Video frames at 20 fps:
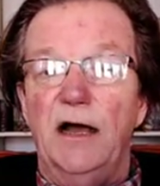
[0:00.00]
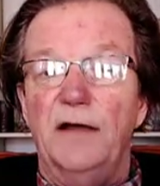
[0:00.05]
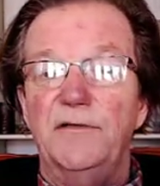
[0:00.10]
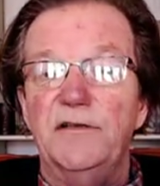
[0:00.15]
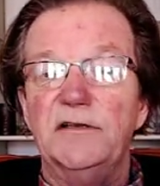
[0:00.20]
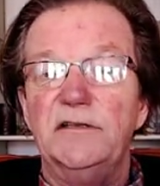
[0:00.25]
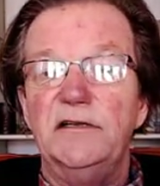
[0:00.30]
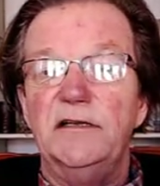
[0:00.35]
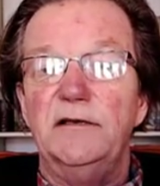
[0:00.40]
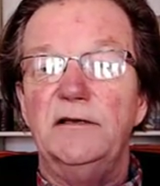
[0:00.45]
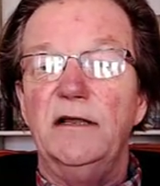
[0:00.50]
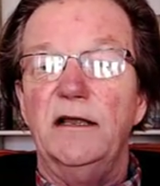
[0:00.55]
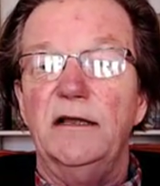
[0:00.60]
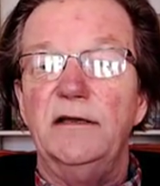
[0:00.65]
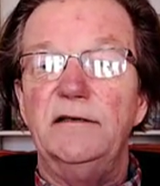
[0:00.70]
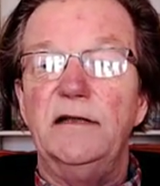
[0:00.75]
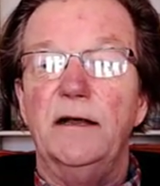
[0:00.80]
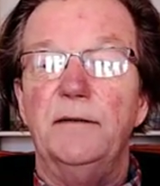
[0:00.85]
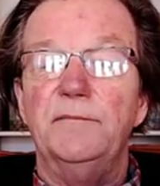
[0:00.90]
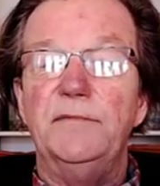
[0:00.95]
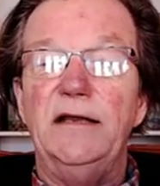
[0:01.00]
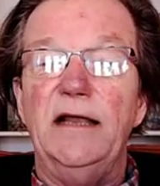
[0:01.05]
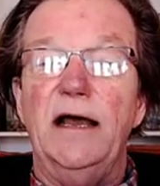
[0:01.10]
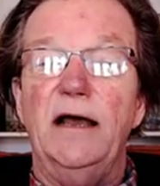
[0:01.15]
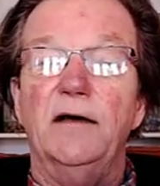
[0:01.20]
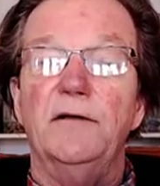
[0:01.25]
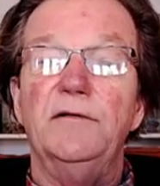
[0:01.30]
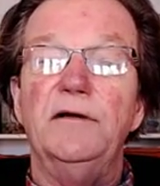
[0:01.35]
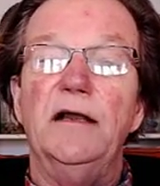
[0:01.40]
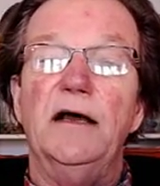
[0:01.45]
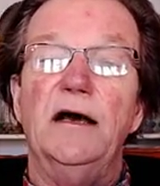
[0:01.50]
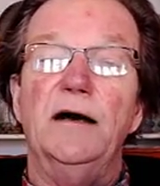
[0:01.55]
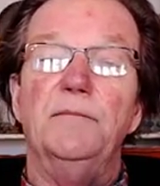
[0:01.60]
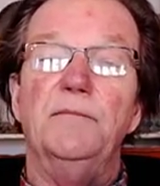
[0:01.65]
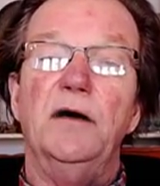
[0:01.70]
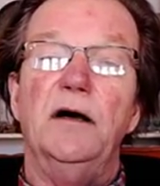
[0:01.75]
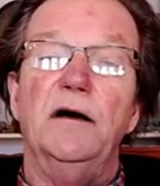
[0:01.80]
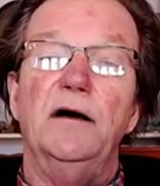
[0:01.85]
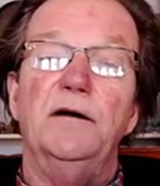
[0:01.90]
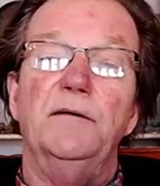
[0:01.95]
This had come down,
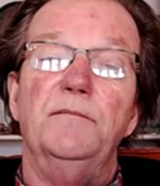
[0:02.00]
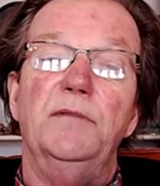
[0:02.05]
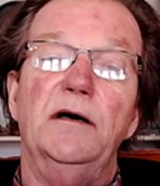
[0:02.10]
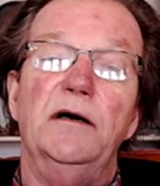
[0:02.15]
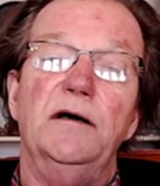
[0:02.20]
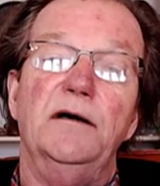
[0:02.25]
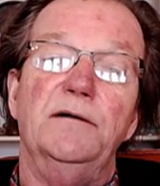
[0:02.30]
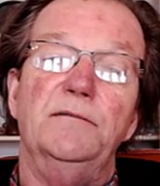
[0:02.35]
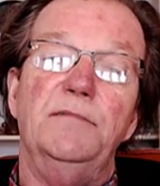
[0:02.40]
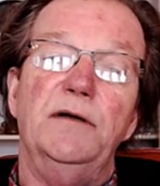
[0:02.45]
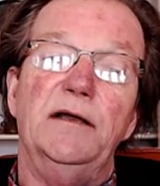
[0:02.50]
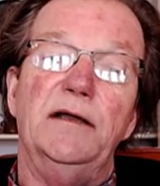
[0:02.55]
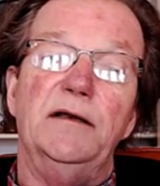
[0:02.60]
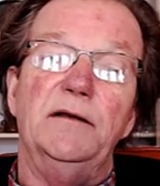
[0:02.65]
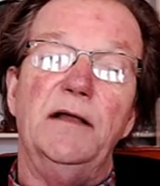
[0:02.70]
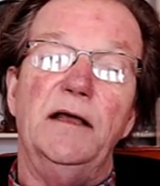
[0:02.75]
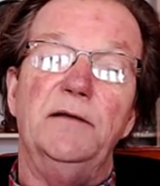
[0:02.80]
it